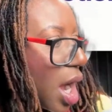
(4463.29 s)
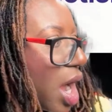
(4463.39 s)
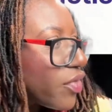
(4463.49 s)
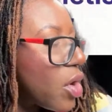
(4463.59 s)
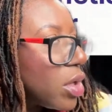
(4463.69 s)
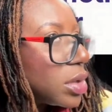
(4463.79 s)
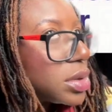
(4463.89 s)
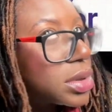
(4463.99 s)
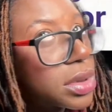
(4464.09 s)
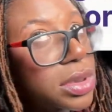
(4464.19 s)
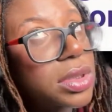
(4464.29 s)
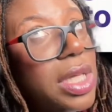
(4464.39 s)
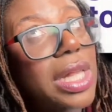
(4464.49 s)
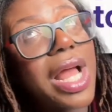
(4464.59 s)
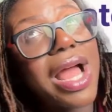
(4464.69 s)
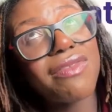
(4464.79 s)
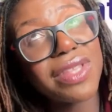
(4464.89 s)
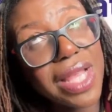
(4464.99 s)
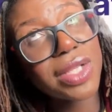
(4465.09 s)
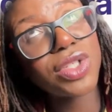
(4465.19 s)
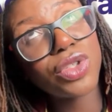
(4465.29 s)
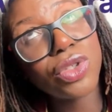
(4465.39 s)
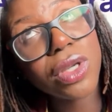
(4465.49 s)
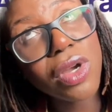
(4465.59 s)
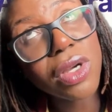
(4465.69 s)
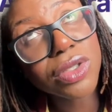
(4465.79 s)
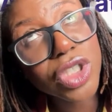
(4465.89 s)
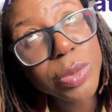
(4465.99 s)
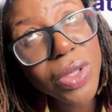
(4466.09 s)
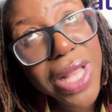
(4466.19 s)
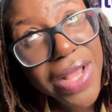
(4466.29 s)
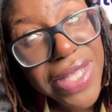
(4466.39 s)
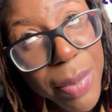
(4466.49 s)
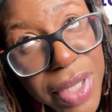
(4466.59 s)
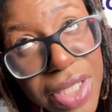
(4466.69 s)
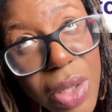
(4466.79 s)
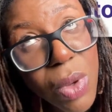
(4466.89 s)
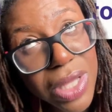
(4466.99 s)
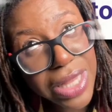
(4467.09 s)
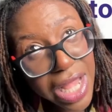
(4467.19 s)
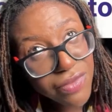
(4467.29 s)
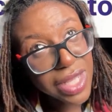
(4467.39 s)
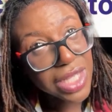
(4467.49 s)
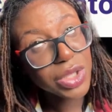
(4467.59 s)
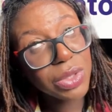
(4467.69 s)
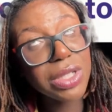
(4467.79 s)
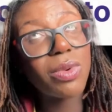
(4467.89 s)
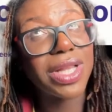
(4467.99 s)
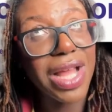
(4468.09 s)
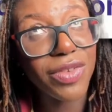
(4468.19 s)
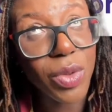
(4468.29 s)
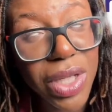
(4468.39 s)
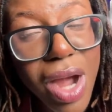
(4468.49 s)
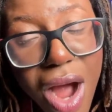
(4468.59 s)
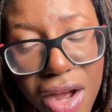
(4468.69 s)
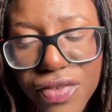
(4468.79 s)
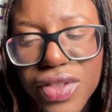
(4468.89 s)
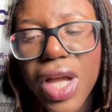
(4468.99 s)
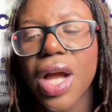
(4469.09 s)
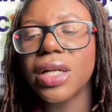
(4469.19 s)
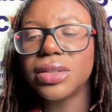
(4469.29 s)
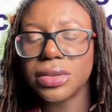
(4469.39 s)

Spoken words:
I've got a live I've got 2 more lives happening. So 1 live next week, 1 live the week after.